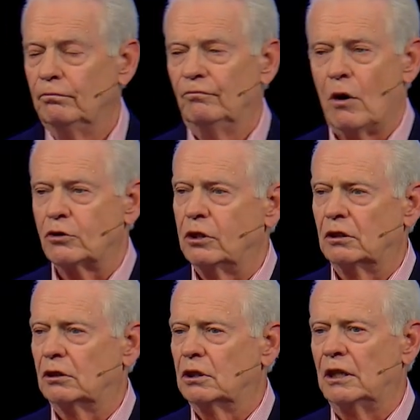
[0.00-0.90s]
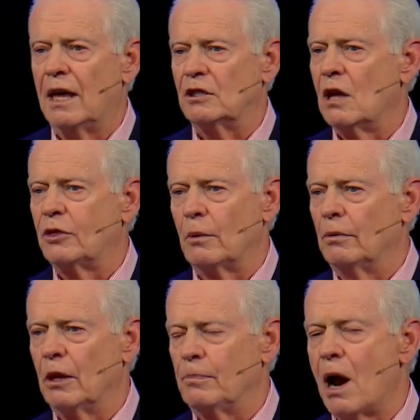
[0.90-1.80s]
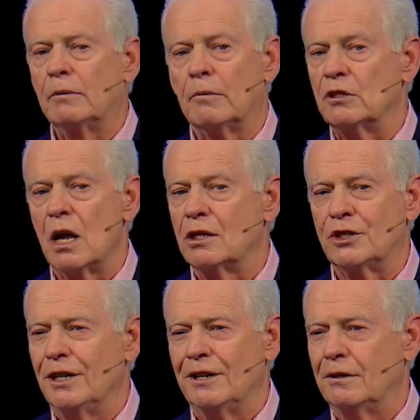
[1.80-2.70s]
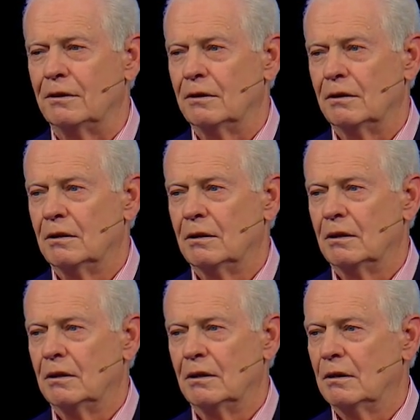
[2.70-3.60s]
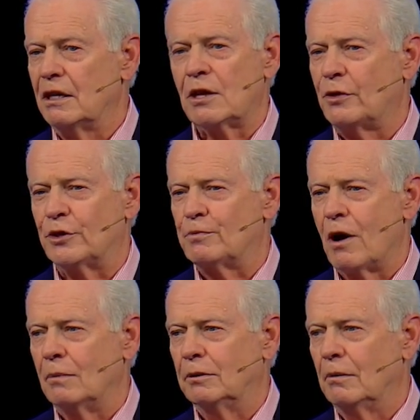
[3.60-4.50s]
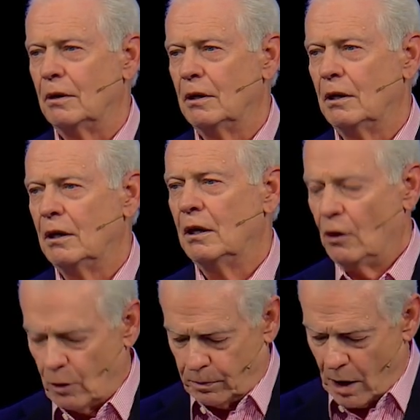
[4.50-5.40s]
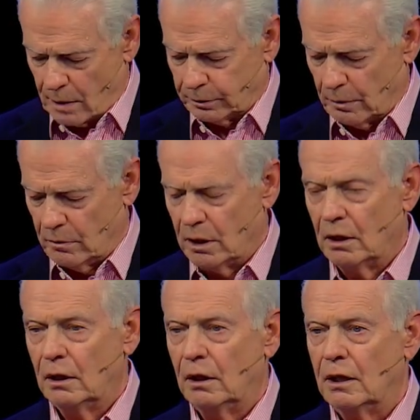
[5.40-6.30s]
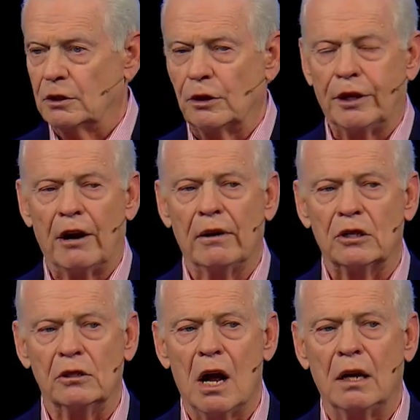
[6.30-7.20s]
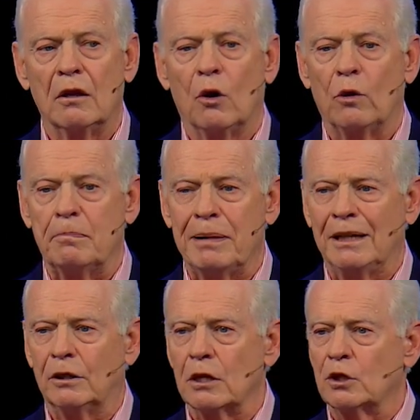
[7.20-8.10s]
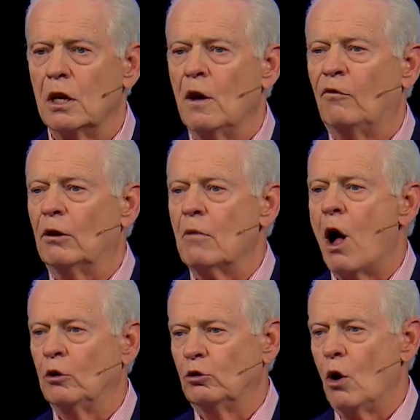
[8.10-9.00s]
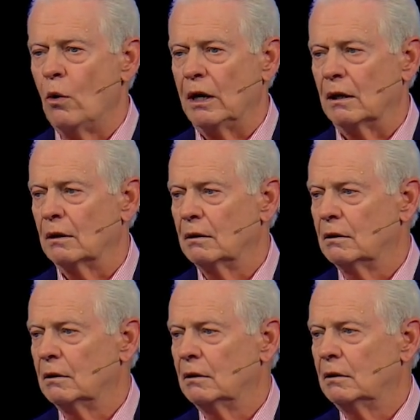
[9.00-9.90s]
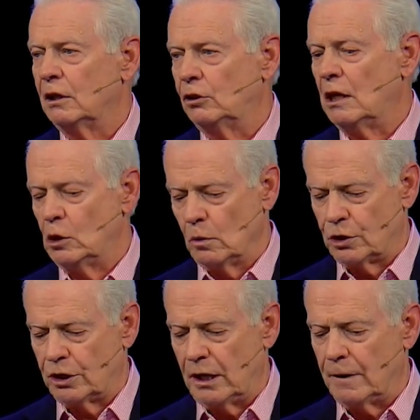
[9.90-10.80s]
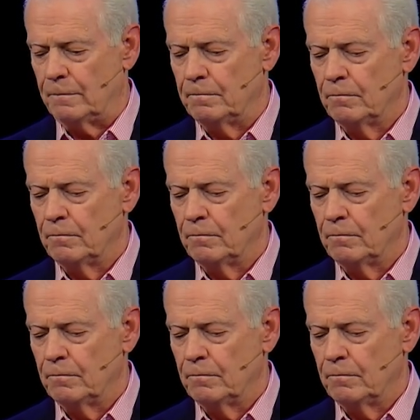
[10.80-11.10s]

folks, today's not the, the problem is not sin. That's not this problem. The problem is that there is not repentance from ongoing, continual sin.